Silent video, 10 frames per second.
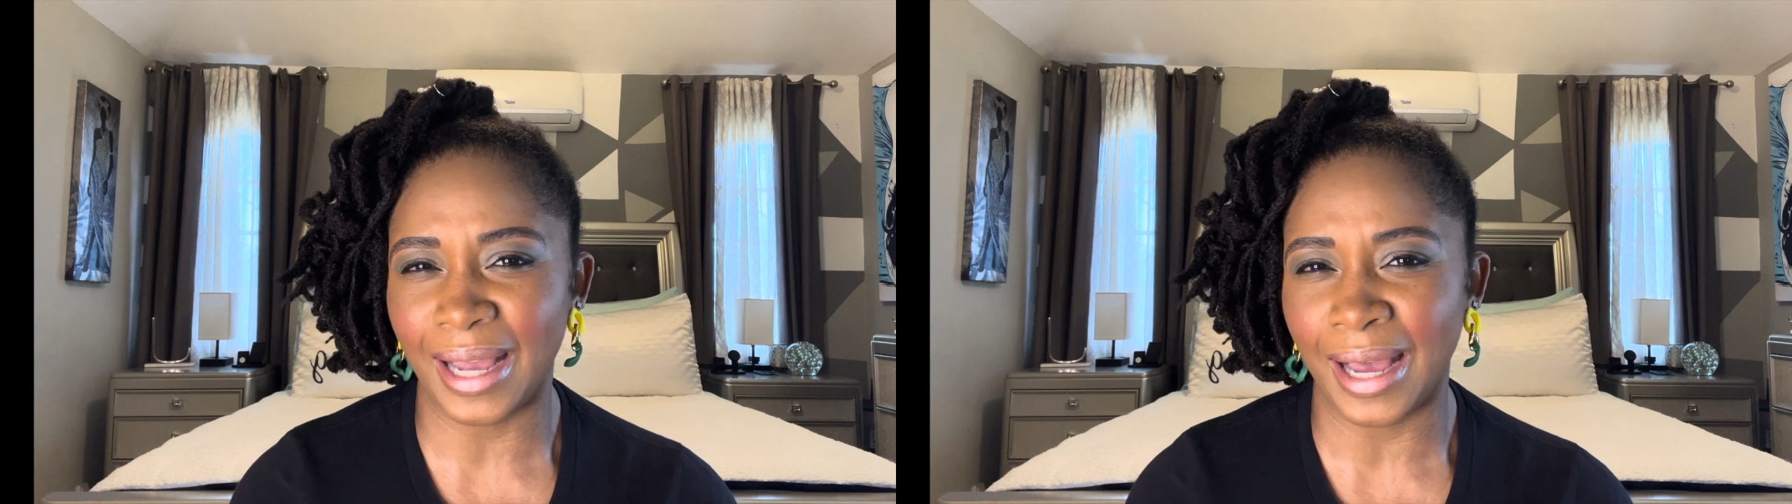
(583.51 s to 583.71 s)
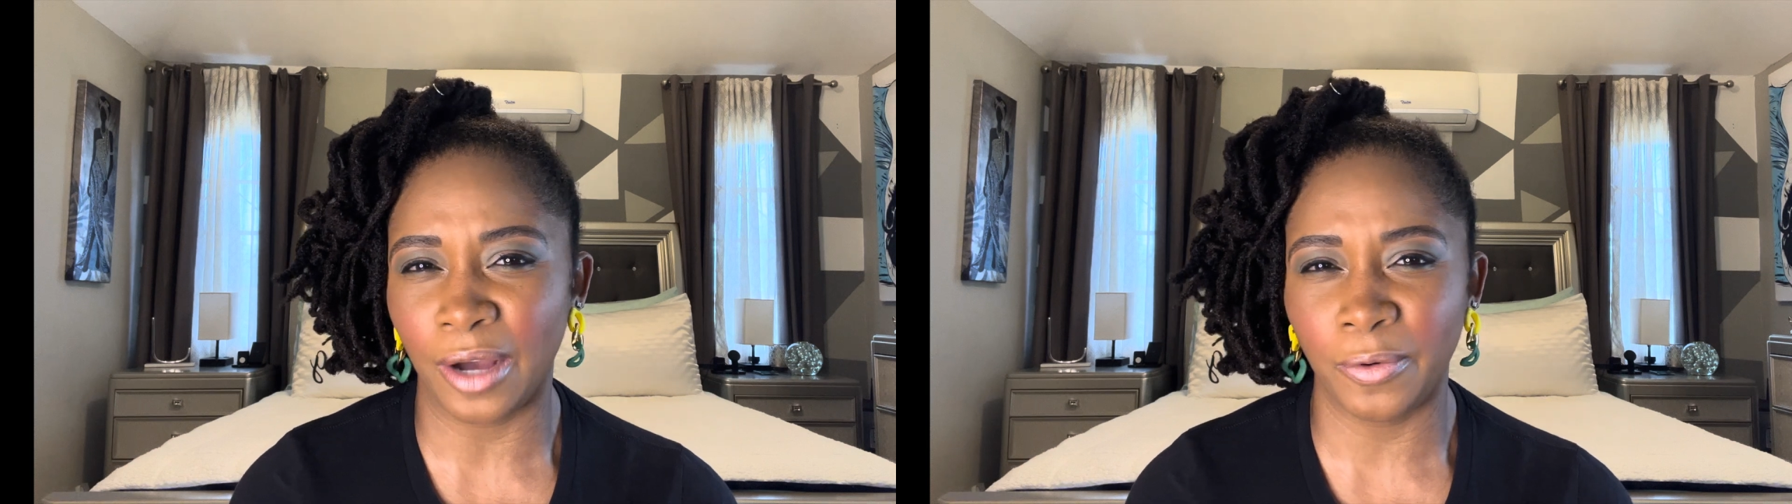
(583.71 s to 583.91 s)

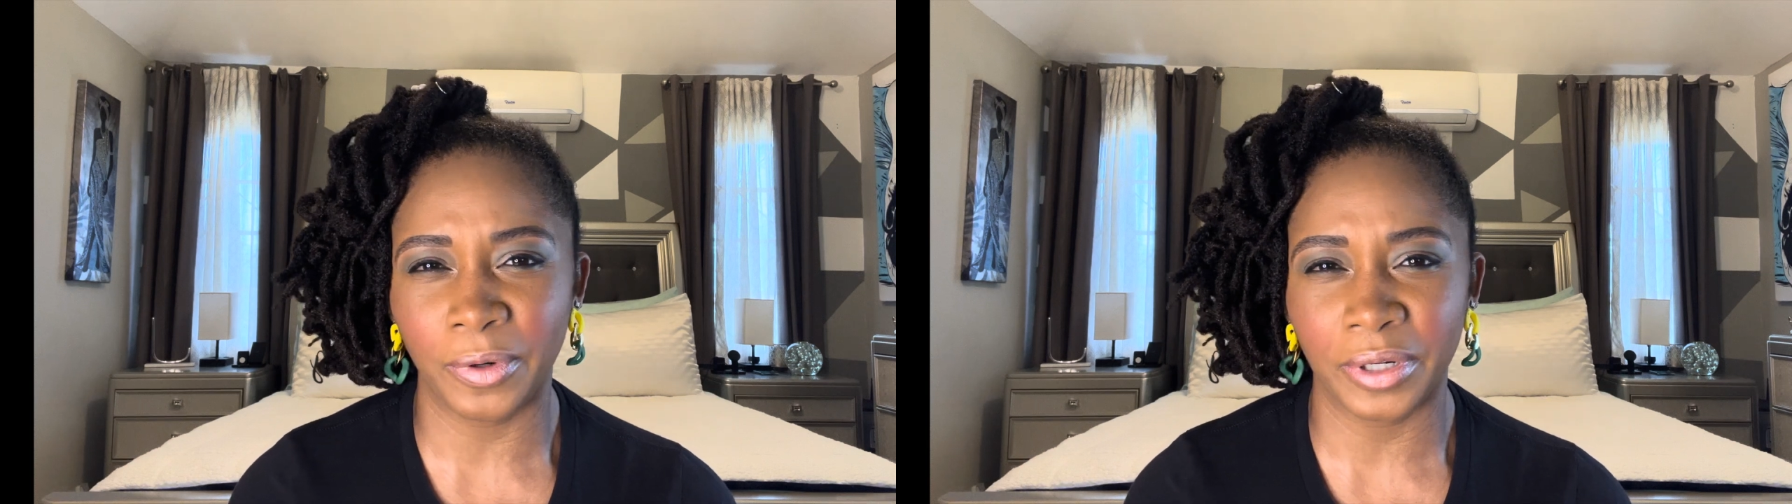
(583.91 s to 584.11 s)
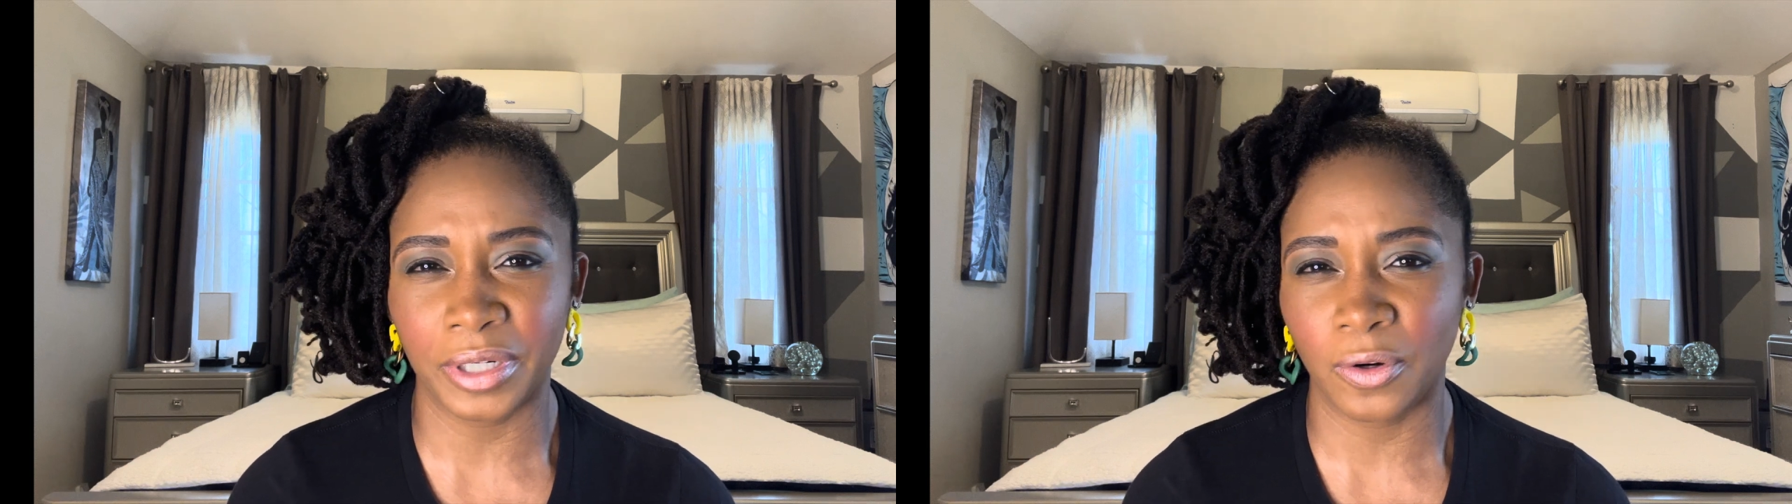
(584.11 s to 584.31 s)

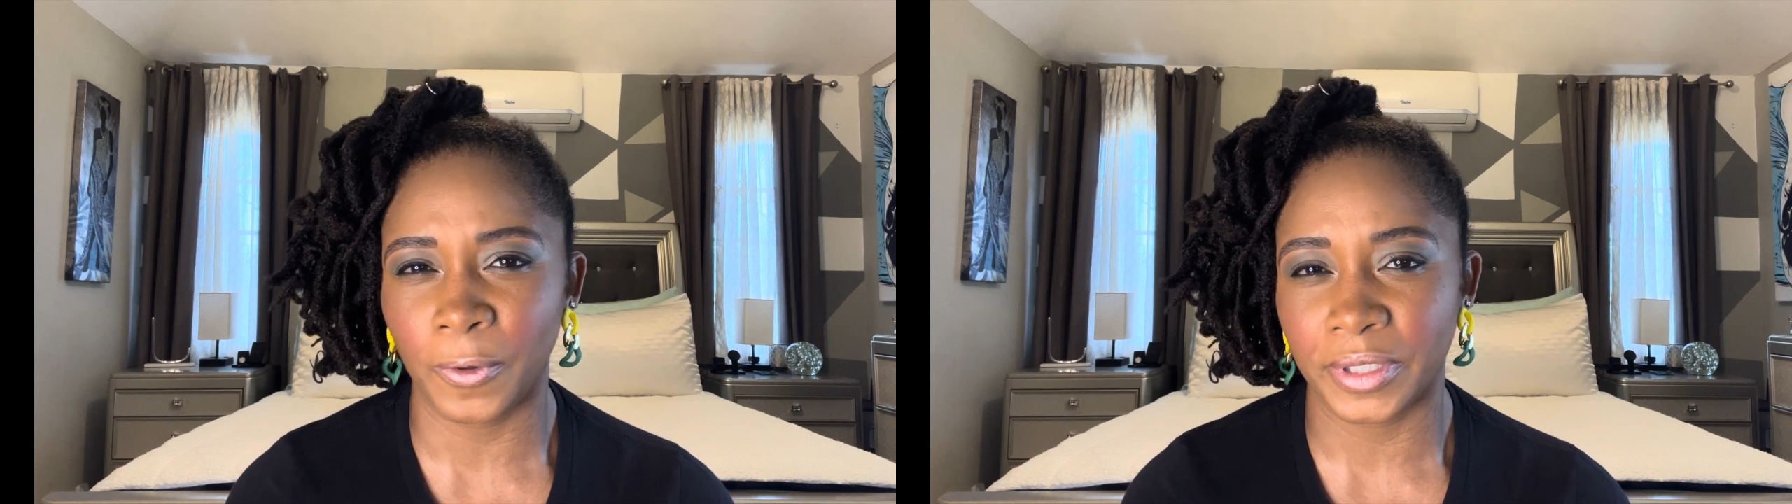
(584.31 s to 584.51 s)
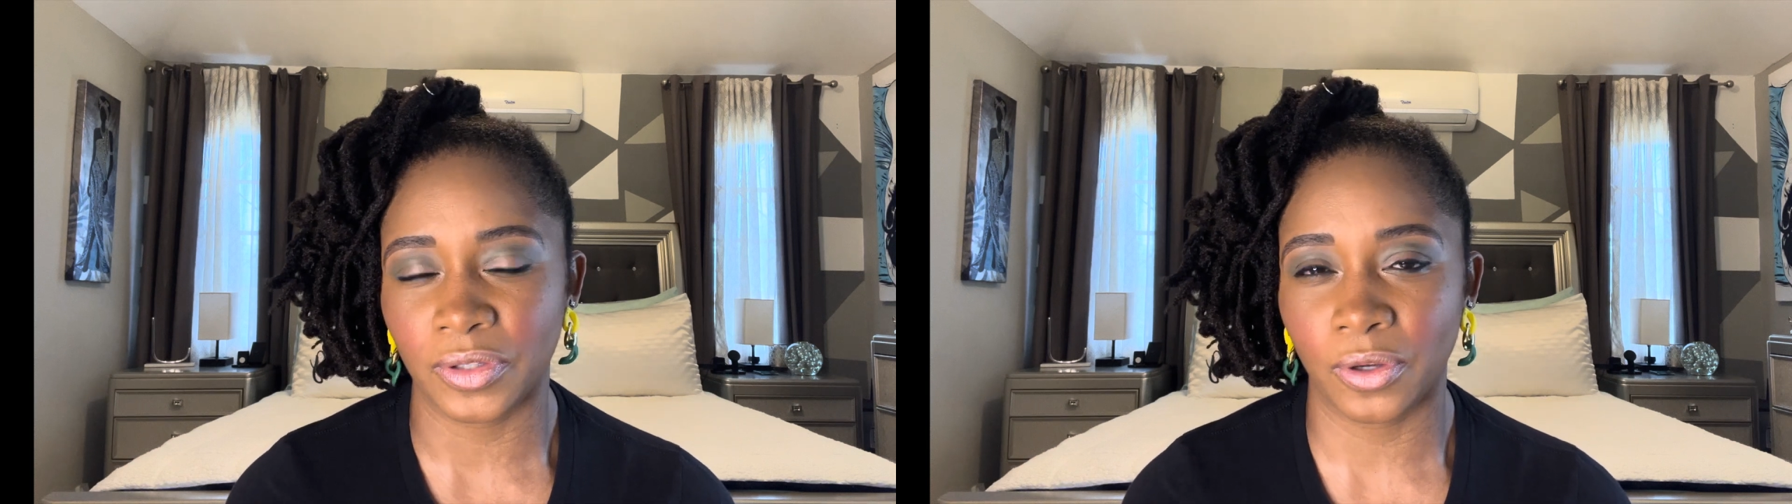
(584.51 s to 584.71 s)
hour
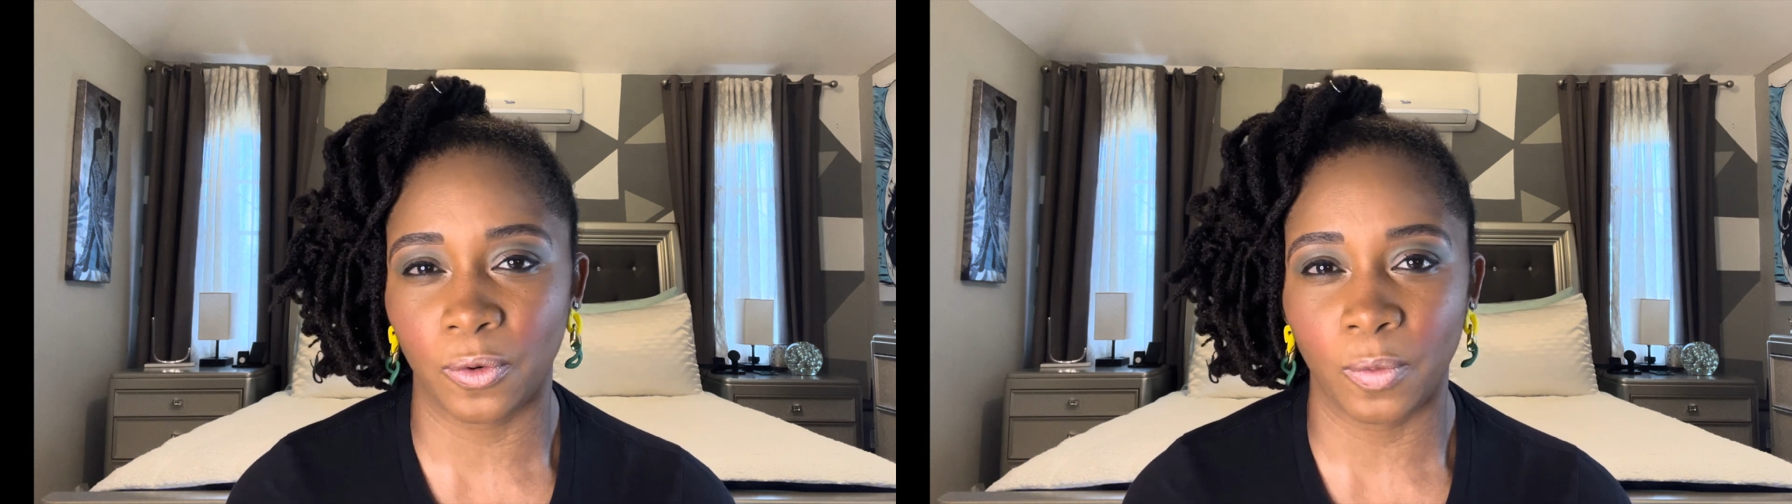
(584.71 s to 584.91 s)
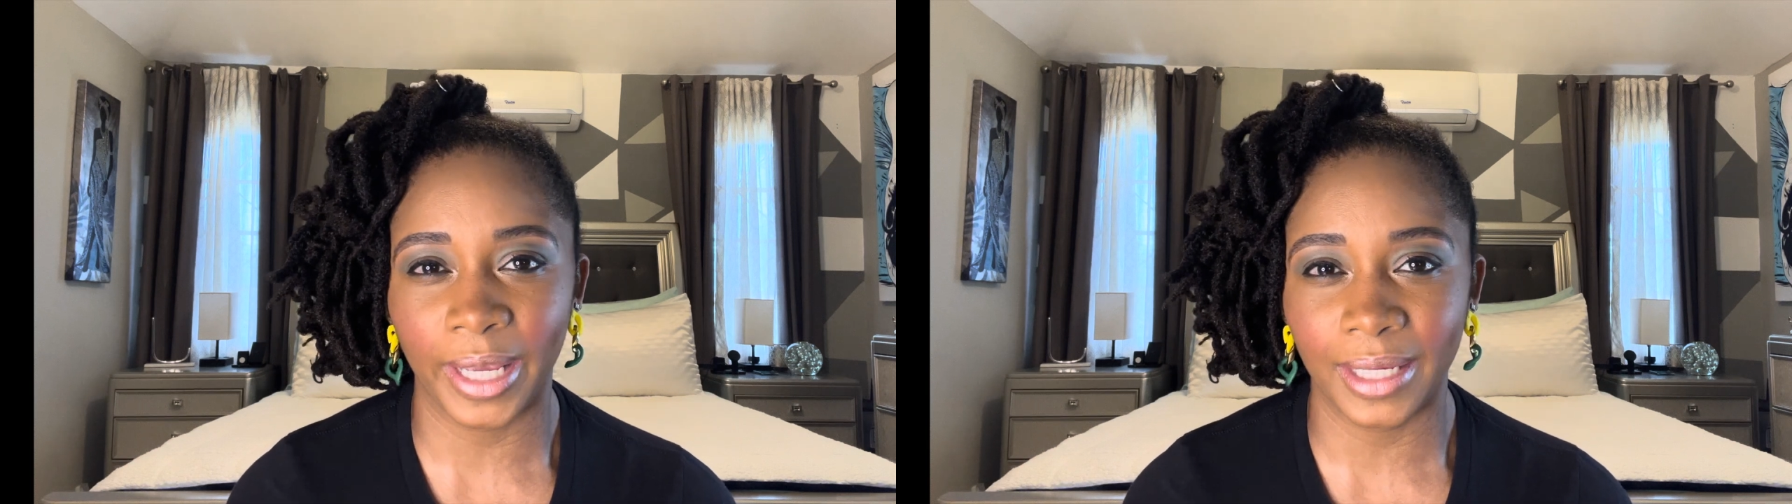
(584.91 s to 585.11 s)
or so
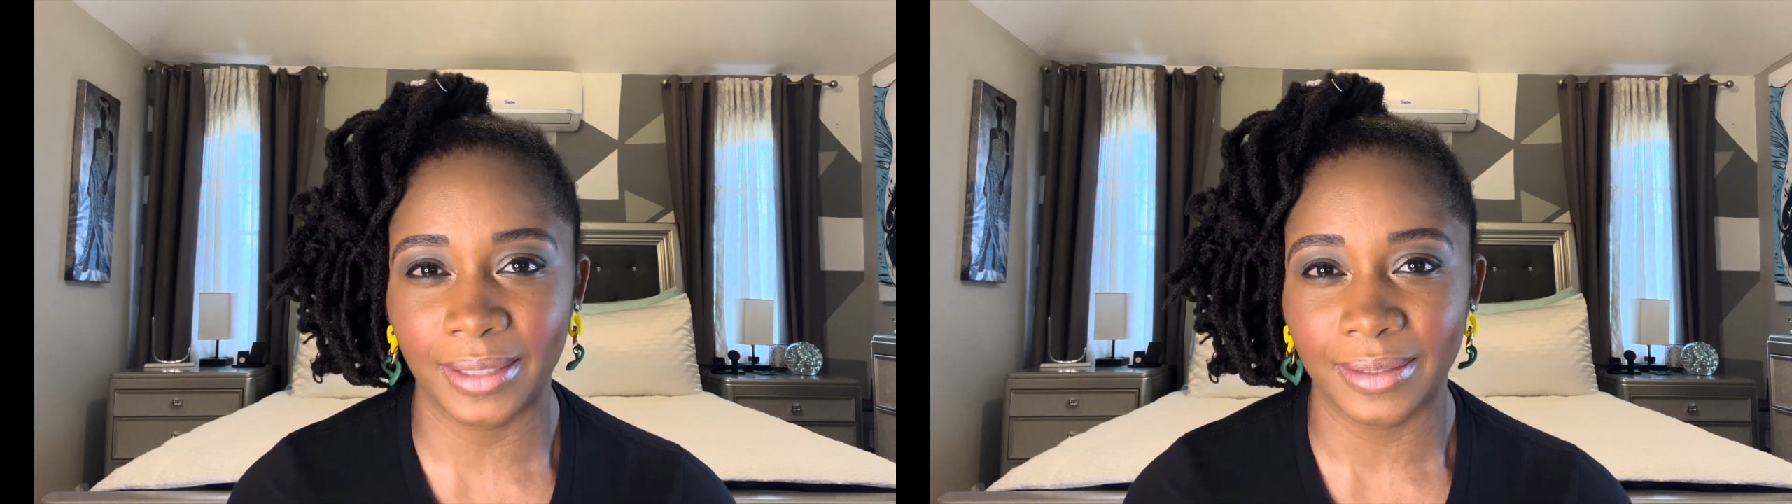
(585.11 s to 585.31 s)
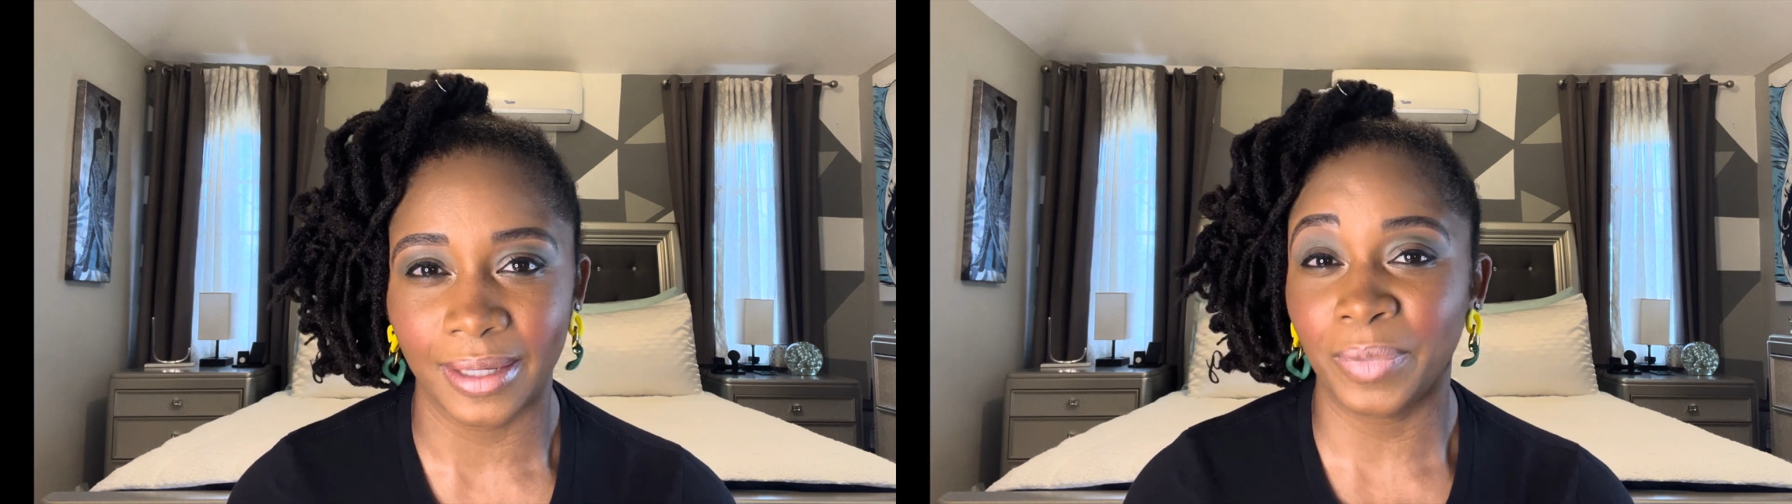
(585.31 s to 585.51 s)
wait